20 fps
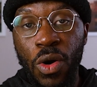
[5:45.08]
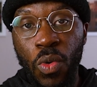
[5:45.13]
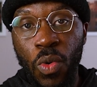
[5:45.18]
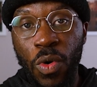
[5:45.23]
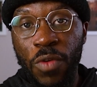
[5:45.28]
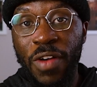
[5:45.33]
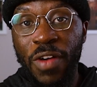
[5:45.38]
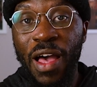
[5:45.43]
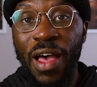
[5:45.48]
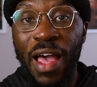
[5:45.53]

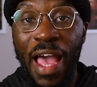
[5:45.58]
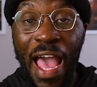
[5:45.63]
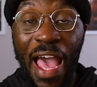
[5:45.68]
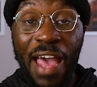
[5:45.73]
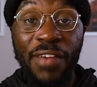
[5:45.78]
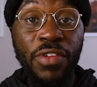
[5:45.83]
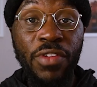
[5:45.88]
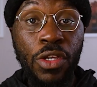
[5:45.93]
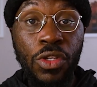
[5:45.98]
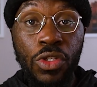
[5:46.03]
without
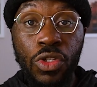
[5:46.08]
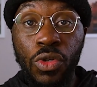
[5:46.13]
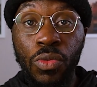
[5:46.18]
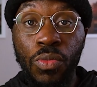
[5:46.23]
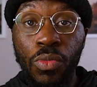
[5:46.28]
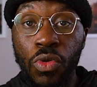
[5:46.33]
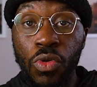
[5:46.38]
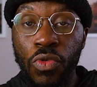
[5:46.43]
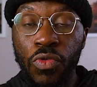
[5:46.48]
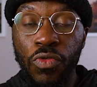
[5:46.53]
having to
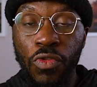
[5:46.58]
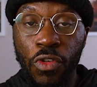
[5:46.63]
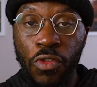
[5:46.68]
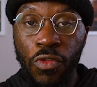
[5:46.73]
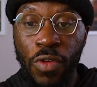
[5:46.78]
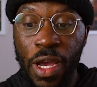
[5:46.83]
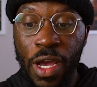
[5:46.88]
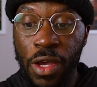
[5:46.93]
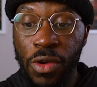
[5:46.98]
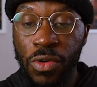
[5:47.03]
move
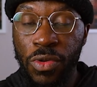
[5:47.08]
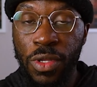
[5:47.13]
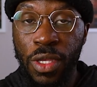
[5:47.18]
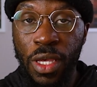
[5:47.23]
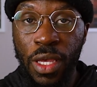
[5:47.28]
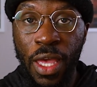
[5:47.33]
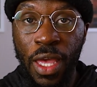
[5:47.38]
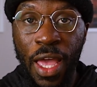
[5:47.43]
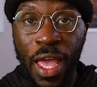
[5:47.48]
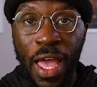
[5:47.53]

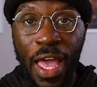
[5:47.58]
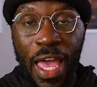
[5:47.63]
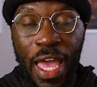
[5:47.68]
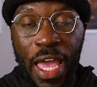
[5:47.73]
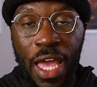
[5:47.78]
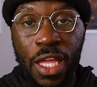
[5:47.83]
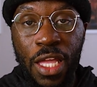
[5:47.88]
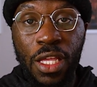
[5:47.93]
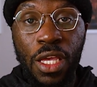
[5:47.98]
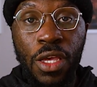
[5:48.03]
around.
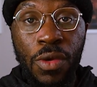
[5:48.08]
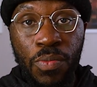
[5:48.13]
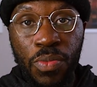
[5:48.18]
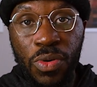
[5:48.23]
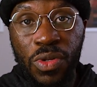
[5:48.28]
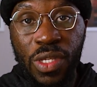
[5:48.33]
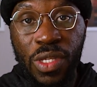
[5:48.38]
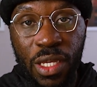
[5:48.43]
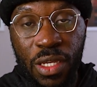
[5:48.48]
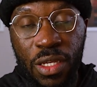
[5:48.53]
And in
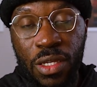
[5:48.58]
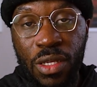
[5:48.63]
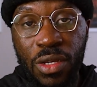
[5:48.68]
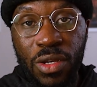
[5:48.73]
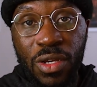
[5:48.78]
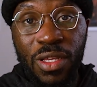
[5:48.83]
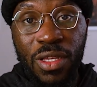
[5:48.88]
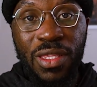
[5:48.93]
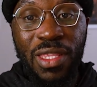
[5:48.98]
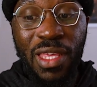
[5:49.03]

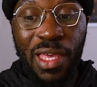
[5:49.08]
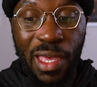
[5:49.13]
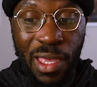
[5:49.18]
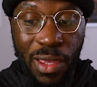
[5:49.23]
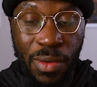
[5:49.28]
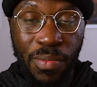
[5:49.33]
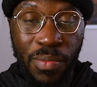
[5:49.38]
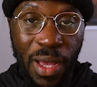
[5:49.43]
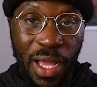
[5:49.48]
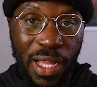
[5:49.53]
particular, the
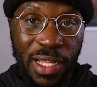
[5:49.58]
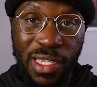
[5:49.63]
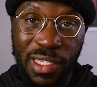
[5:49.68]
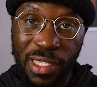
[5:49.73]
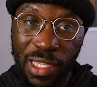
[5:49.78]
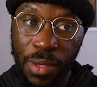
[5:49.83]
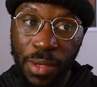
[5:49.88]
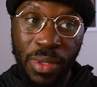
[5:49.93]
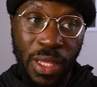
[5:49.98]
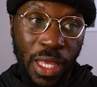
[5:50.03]
in-body
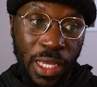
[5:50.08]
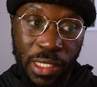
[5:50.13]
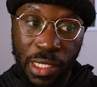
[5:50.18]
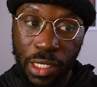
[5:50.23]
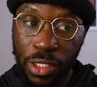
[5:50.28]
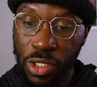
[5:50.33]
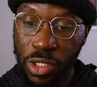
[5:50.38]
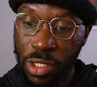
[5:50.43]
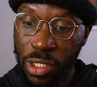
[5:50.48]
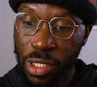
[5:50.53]

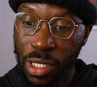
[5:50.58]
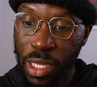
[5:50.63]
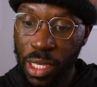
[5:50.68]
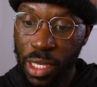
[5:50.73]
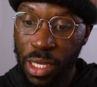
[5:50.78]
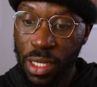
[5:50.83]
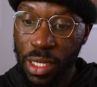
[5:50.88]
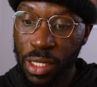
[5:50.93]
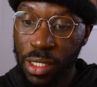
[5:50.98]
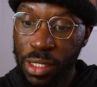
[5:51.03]
stabilization
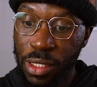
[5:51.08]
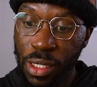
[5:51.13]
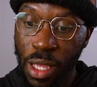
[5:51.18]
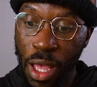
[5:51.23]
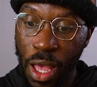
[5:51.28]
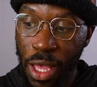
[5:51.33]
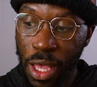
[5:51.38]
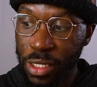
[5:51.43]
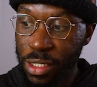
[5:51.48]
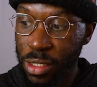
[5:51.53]
is
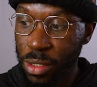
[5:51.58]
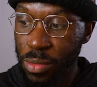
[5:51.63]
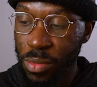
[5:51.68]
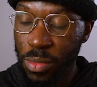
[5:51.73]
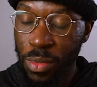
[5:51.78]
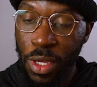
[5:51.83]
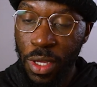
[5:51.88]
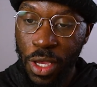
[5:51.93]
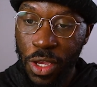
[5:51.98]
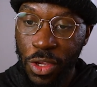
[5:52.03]

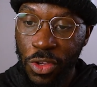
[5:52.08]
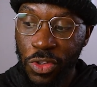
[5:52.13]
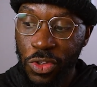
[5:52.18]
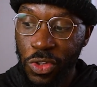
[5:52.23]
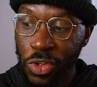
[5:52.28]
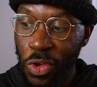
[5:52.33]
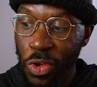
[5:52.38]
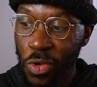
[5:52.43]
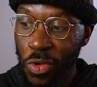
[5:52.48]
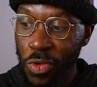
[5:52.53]
awesome.
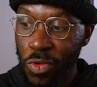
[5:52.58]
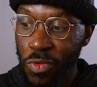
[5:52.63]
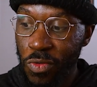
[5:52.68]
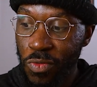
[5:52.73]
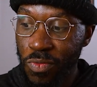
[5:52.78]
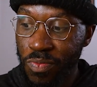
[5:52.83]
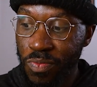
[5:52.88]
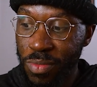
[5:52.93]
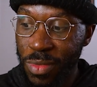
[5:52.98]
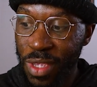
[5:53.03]

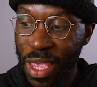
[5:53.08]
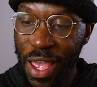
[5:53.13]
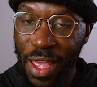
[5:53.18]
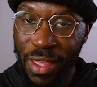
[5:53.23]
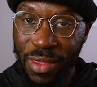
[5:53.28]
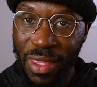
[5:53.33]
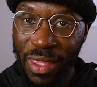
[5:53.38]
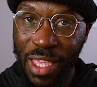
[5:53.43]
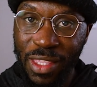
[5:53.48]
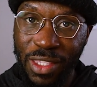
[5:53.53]
So
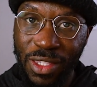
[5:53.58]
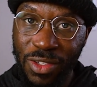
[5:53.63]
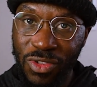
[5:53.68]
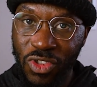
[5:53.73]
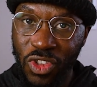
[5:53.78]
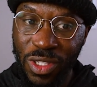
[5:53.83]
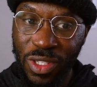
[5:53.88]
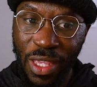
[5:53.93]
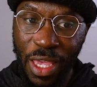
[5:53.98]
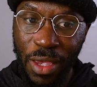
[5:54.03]
yeah, that's
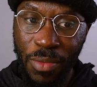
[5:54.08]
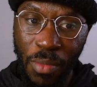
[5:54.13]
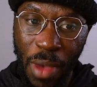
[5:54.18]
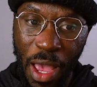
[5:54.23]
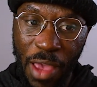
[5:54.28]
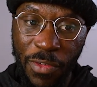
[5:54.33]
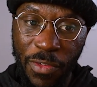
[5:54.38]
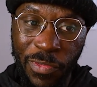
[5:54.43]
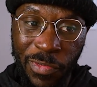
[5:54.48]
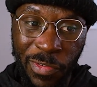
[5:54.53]
just like
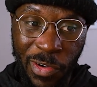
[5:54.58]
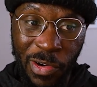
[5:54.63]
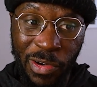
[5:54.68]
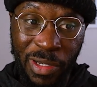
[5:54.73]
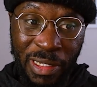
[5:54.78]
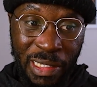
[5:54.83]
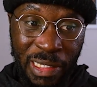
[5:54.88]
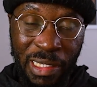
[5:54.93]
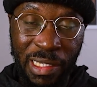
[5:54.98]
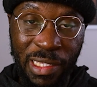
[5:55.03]
my
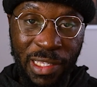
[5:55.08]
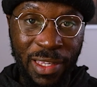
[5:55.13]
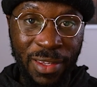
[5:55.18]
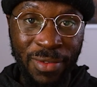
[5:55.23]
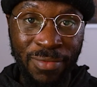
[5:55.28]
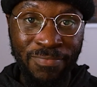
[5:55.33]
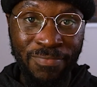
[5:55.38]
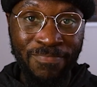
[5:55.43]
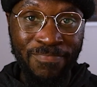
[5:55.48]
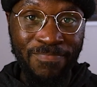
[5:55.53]
first
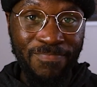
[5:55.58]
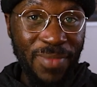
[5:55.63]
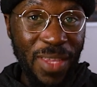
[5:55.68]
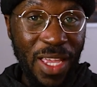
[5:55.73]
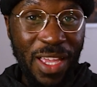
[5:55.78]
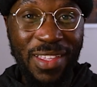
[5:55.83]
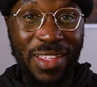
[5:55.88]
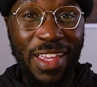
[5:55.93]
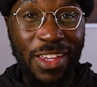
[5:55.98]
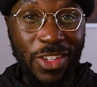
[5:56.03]

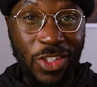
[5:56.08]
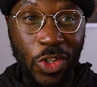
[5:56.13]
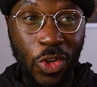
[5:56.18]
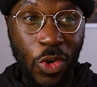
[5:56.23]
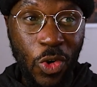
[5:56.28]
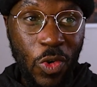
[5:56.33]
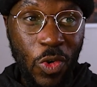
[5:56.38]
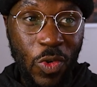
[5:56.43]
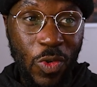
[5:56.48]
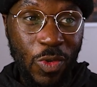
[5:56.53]

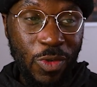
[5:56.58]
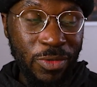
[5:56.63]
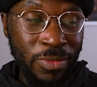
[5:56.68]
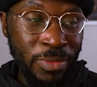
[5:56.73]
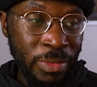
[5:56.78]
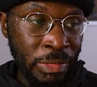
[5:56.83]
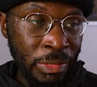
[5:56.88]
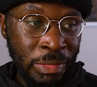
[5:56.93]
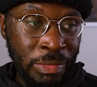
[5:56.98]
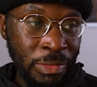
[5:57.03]
initial
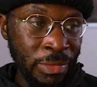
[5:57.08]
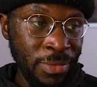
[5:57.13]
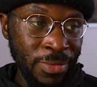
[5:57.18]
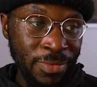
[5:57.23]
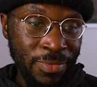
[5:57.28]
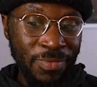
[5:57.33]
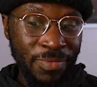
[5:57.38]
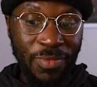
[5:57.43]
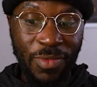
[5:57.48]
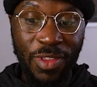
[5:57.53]

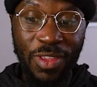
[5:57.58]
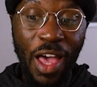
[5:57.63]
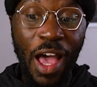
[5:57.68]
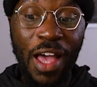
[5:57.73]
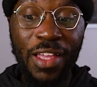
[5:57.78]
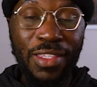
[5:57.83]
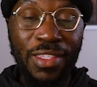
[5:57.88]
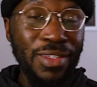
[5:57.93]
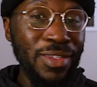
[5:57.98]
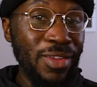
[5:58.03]

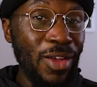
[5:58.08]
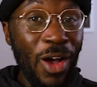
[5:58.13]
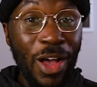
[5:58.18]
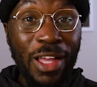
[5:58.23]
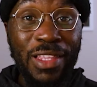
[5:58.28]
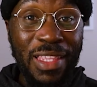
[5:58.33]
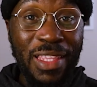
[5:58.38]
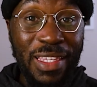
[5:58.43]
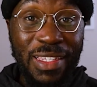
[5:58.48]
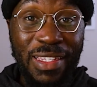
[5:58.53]
thoughts
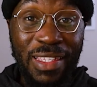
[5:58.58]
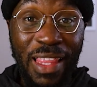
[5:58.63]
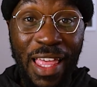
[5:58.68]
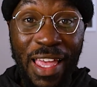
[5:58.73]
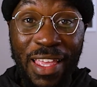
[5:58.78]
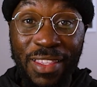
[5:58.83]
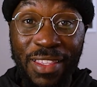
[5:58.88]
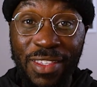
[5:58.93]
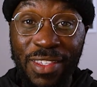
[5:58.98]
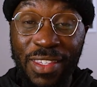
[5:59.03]
on this
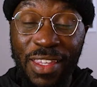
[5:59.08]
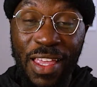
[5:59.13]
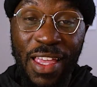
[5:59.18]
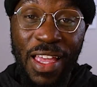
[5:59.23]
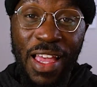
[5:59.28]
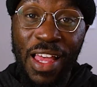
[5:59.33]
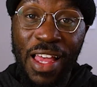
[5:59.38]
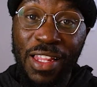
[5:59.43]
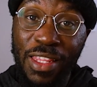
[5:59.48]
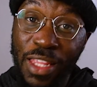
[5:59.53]
lens.
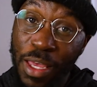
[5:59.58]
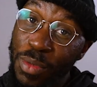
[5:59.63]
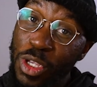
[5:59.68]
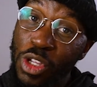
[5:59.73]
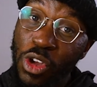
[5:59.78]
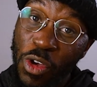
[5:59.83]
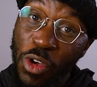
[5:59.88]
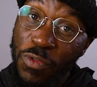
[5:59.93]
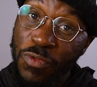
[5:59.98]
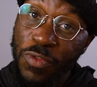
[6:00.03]
Let me know